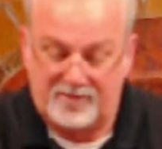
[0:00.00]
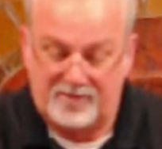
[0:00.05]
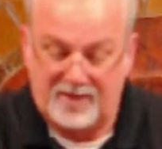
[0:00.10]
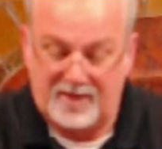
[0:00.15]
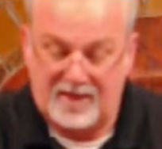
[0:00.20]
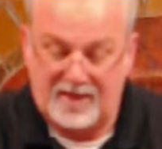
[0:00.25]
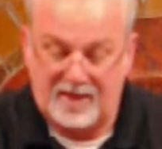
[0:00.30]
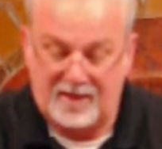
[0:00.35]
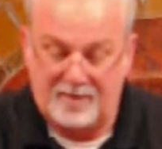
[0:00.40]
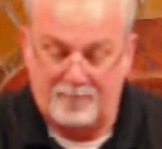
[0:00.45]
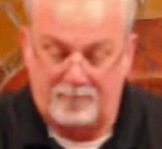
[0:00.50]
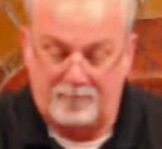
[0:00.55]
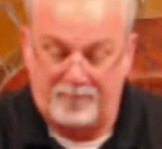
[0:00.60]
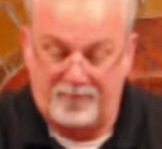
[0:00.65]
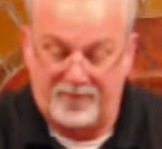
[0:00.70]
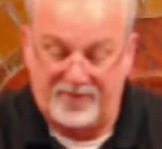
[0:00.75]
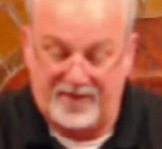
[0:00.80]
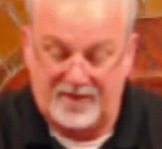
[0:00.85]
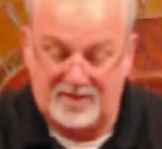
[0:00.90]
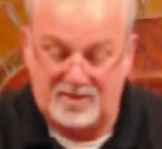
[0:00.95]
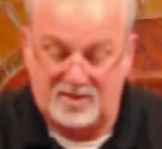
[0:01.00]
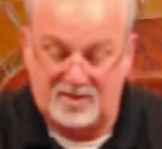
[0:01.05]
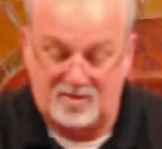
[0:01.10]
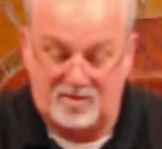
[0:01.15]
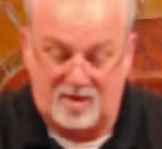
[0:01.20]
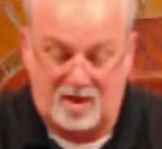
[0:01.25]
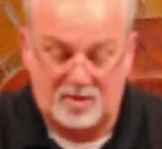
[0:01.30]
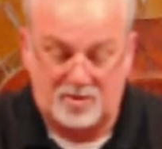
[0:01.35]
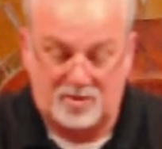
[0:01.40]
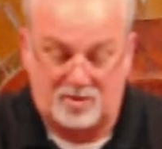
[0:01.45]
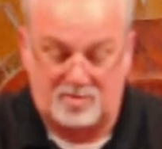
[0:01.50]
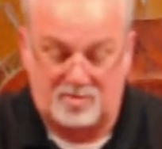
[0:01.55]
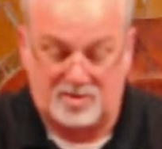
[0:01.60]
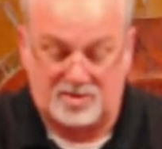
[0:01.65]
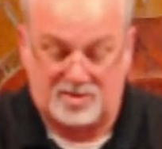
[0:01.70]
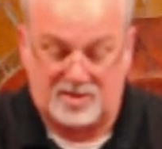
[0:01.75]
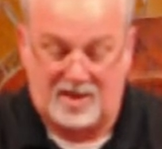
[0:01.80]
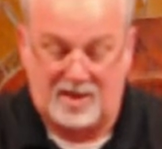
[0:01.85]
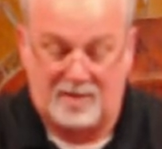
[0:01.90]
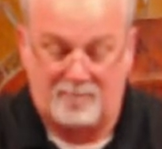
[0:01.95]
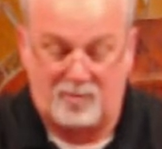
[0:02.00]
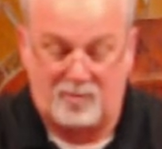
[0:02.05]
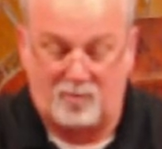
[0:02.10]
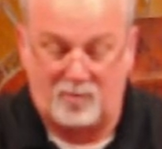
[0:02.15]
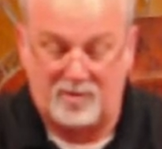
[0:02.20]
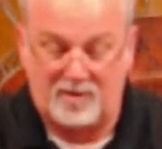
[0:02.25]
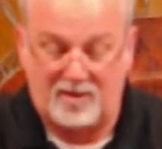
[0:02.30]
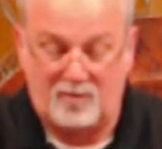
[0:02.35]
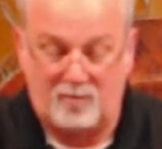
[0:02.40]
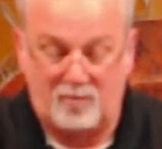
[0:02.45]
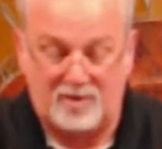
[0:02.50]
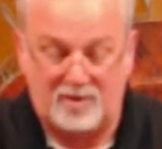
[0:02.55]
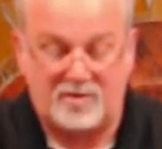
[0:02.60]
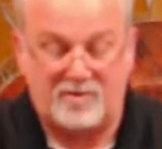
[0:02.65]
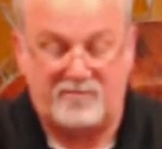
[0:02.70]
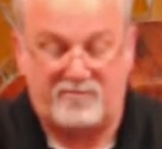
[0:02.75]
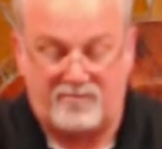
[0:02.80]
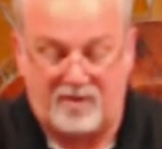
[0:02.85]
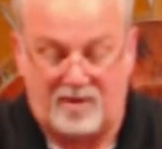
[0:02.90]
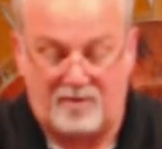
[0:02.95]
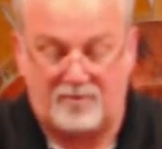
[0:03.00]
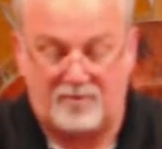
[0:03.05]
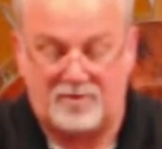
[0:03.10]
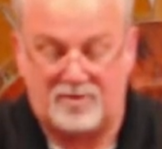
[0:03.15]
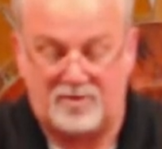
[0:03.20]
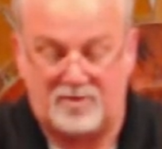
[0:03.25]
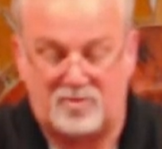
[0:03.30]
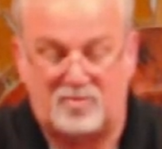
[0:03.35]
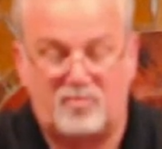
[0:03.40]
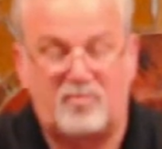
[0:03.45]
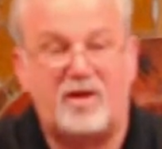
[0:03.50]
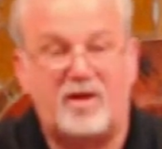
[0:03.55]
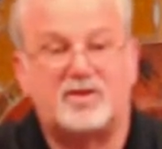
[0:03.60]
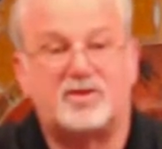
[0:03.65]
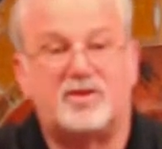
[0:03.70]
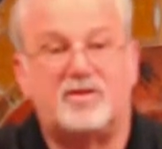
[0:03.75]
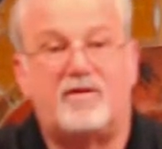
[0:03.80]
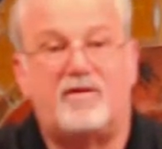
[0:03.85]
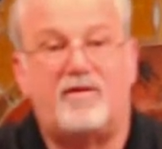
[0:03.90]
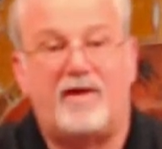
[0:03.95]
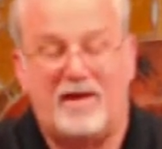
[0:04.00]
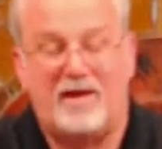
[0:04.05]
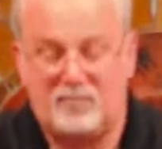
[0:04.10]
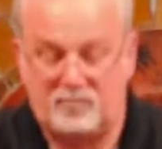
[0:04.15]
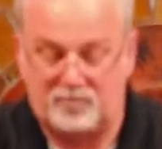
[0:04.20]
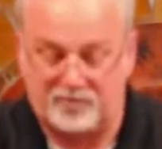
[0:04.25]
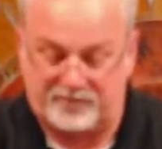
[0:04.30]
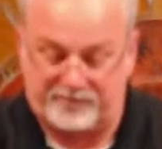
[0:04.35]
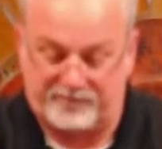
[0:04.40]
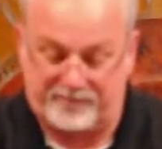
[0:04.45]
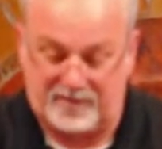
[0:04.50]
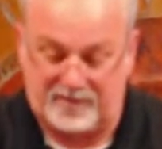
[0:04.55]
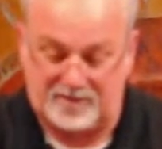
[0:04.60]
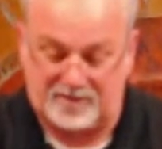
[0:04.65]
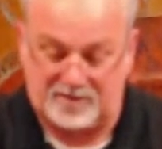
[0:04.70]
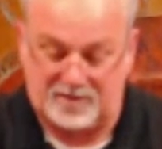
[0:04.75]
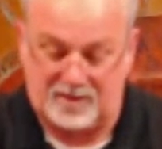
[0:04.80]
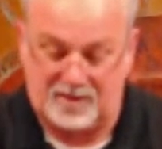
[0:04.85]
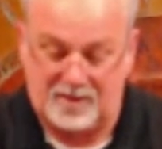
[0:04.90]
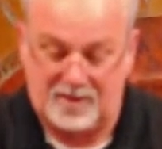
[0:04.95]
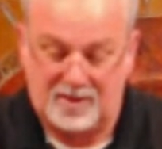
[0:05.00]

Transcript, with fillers: They, they did not turn aside, but when they went, they followed in the direction their head was facing.